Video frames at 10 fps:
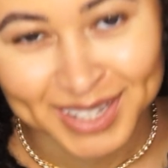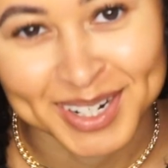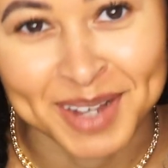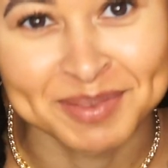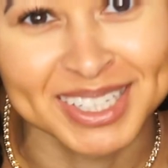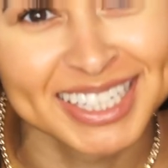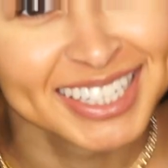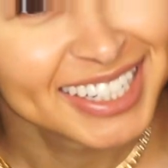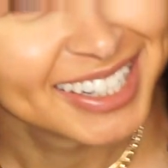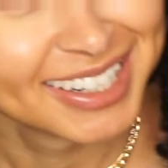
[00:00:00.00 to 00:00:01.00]
no i'm playing
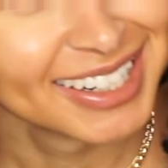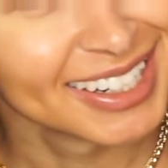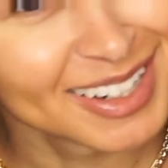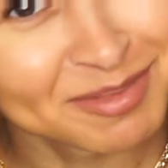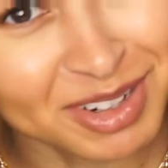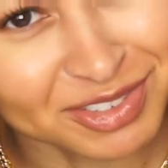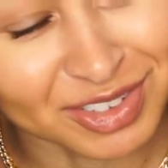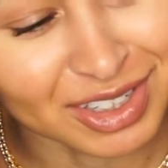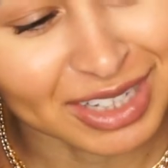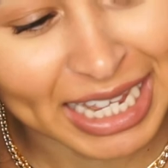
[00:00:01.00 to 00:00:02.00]
but for
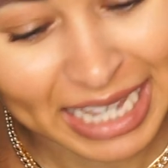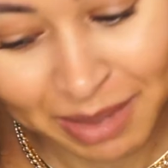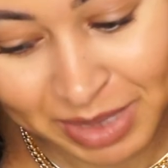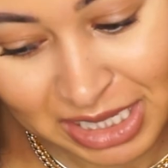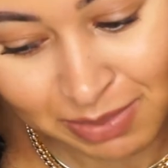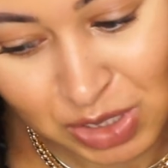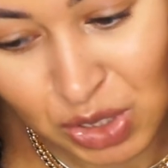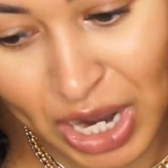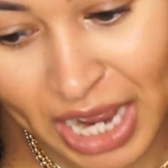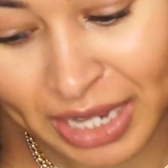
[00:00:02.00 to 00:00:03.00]
real like comment
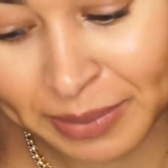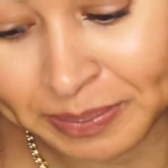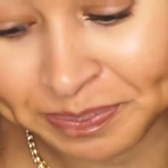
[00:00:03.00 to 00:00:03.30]
subscribe